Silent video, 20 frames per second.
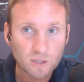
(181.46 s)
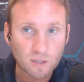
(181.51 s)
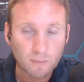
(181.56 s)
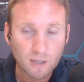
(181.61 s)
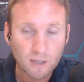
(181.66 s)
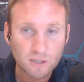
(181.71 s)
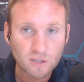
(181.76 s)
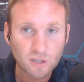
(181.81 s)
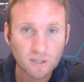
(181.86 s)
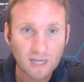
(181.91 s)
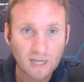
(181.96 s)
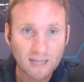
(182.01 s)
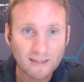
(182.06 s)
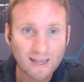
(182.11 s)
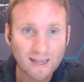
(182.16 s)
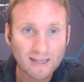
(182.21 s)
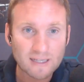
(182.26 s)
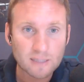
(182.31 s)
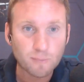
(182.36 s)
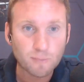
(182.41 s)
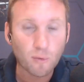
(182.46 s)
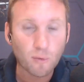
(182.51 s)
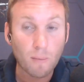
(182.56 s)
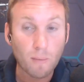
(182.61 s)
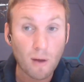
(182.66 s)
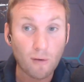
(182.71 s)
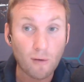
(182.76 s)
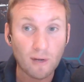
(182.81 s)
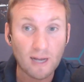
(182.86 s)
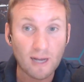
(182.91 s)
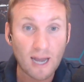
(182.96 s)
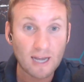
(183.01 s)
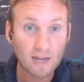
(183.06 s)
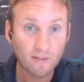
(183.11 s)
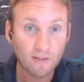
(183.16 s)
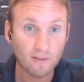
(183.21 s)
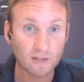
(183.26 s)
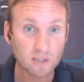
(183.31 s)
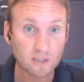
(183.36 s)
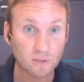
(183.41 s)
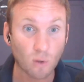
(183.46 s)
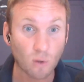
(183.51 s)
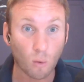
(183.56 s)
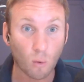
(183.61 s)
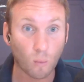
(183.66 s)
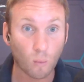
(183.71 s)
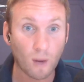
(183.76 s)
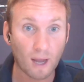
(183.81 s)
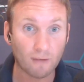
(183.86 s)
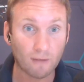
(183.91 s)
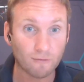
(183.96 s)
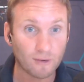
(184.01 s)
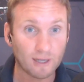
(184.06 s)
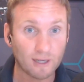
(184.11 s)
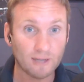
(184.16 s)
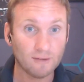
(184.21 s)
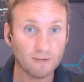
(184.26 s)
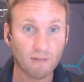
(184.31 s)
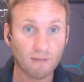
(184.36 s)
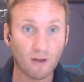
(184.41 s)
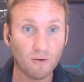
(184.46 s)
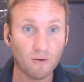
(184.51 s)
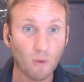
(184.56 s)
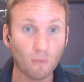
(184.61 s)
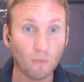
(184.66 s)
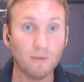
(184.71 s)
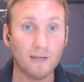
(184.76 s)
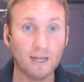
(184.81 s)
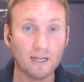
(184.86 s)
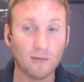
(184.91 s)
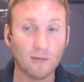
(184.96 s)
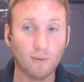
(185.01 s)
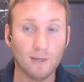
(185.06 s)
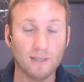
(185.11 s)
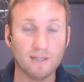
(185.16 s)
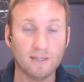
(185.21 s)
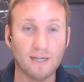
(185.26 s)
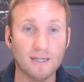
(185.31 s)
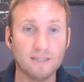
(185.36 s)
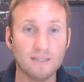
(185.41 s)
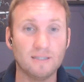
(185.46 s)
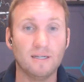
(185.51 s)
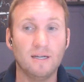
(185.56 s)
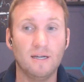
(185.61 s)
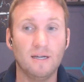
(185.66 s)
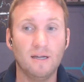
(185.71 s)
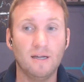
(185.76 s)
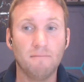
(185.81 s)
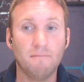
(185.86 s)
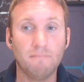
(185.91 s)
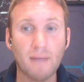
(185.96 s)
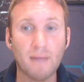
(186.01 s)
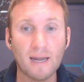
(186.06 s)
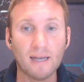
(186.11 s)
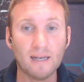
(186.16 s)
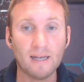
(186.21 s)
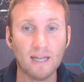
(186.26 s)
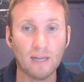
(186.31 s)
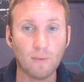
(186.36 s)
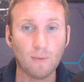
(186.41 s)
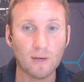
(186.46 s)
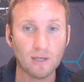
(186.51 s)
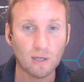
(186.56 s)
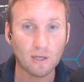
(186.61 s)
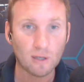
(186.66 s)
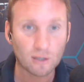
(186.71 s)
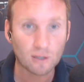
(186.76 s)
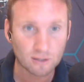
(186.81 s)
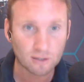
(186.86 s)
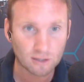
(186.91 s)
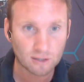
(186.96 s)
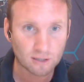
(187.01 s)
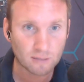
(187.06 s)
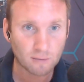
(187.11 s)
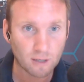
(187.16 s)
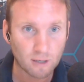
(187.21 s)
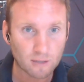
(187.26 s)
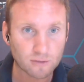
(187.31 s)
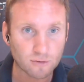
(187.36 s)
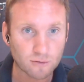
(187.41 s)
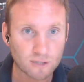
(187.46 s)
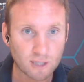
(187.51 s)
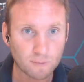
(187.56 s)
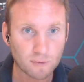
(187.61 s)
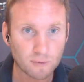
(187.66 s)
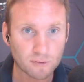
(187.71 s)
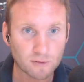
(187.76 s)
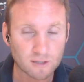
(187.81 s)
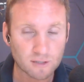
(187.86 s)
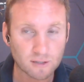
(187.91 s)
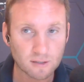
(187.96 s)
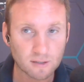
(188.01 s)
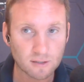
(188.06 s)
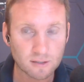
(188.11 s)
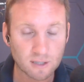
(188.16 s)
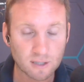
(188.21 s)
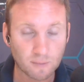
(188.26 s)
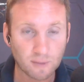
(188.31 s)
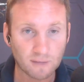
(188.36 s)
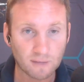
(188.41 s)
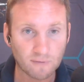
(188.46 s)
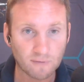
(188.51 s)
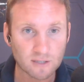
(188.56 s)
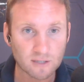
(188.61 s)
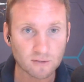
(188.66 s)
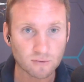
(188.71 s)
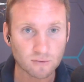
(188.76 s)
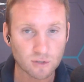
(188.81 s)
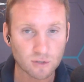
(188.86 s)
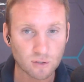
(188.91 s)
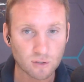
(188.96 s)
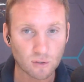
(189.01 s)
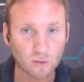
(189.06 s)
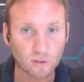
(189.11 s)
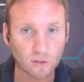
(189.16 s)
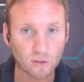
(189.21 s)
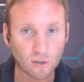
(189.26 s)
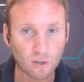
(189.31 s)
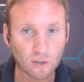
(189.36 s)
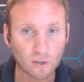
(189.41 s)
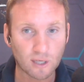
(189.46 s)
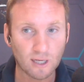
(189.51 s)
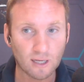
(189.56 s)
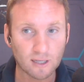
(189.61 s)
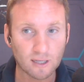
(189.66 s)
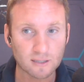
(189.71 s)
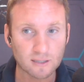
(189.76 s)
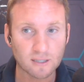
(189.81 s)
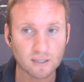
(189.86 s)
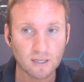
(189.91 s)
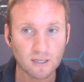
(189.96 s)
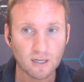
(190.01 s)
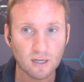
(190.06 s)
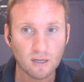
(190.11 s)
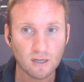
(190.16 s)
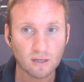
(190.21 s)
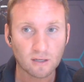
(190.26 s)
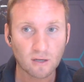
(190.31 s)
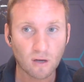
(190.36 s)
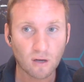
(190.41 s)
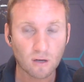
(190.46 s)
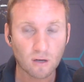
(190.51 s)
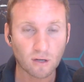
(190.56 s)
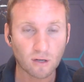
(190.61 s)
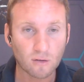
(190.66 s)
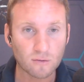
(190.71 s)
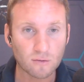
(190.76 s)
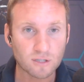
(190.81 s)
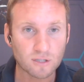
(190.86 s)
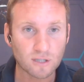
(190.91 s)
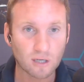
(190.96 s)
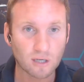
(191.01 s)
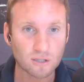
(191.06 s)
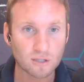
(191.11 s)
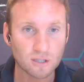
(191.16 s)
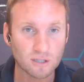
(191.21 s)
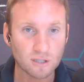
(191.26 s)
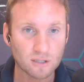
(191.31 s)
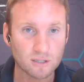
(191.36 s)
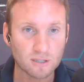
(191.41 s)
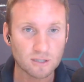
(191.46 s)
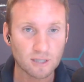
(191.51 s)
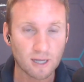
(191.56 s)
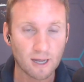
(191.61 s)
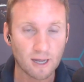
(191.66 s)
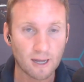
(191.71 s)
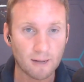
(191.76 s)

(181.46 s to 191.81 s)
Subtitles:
I mentioned, and that is primarily anything that's not wet, really, a non-liquid. And mainly when you look at the commercial shipping vessels, you're looking at cargoes such as